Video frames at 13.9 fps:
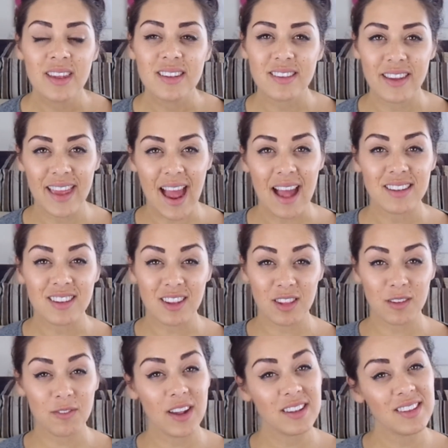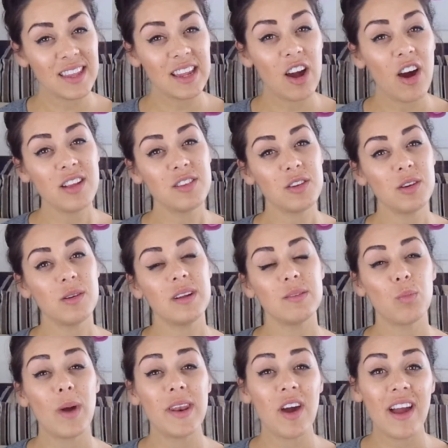So yeah, so the first thing I do
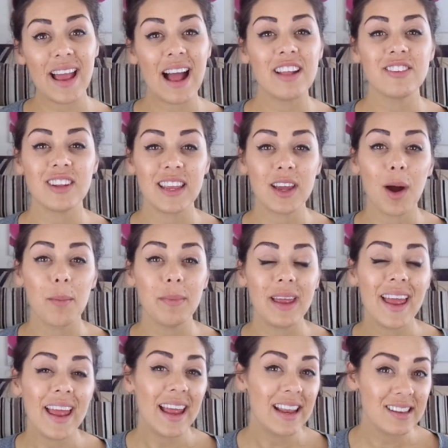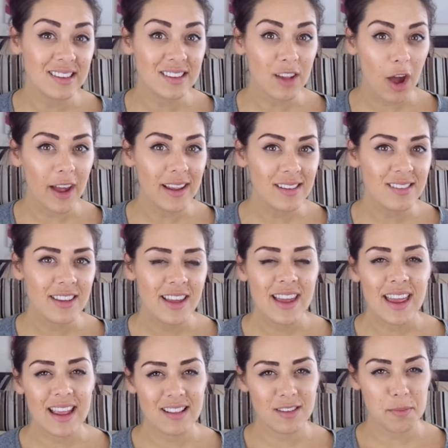when I actually come inside
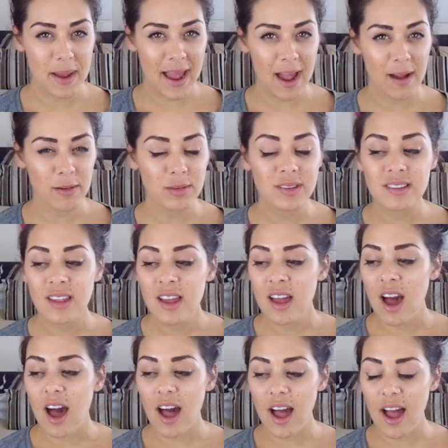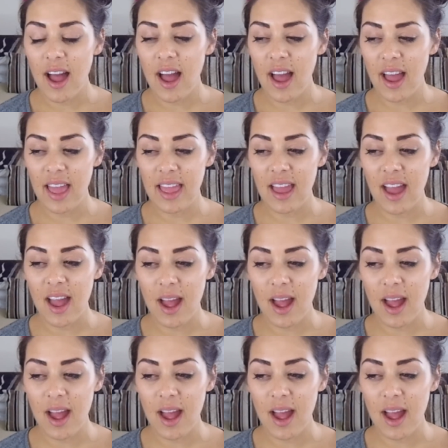into my house, I